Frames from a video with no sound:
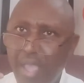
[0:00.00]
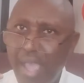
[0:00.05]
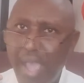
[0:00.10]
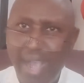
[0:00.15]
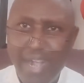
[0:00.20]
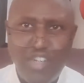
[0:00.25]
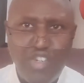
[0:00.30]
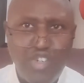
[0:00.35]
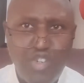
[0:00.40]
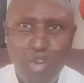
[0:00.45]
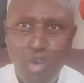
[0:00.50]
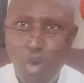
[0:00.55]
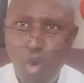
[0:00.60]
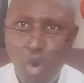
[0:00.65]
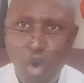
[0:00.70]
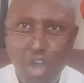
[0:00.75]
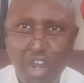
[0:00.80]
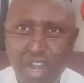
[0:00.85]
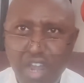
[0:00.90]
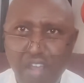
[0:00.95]

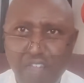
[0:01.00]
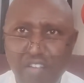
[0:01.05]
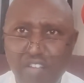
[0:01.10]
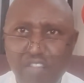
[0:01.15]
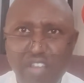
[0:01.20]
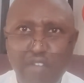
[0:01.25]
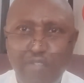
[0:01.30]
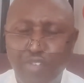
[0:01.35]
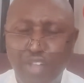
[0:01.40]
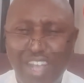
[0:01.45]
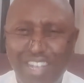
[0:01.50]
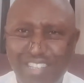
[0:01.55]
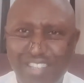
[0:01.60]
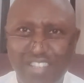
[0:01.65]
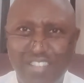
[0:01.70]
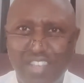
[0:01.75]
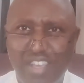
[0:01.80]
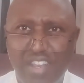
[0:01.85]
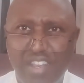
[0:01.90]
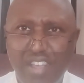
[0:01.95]
extraordinary
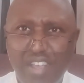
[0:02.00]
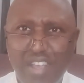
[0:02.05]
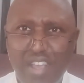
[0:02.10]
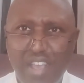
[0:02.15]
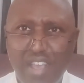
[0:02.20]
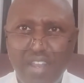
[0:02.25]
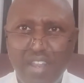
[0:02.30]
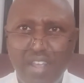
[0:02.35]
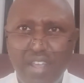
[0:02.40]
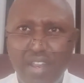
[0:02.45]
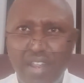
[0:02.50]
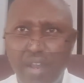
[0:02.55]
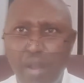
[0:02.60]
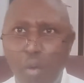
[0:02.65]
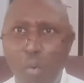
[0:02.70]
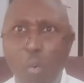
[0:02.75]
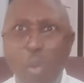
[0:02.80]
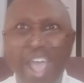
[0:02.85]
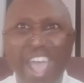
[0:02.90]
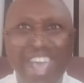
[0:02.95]
reflexes and, and, and, and,
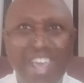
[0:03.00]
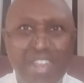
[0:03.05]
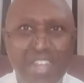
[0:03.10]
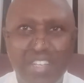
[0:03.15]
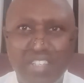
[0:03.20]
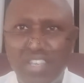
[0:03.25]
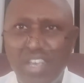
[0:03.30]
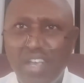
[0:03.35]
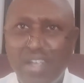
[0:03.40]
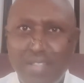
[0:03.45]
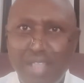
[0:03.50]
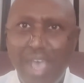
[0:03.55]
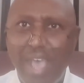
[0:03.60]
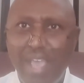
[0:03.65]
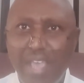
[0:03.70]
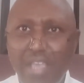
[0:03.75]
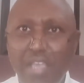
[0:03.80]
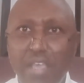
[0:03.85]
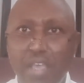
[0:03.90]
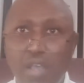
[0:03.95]
awareness
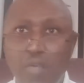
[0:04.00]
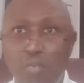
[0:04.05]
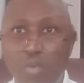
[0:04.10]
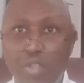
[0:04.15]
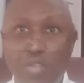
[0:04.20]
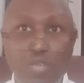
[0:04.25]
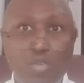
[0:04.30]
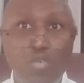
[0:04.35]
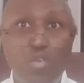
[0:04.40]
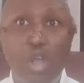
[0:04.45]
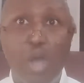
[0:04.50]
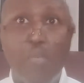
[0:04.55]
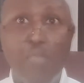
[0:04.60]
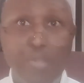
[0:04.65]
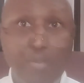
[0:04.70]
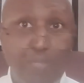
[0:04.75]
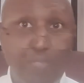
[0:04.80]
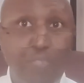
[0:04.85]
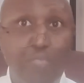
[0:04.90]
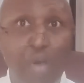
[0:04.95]
that he, when you
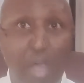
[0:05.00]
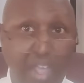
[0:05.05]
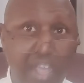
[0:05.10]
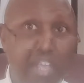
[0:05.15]
come to, the,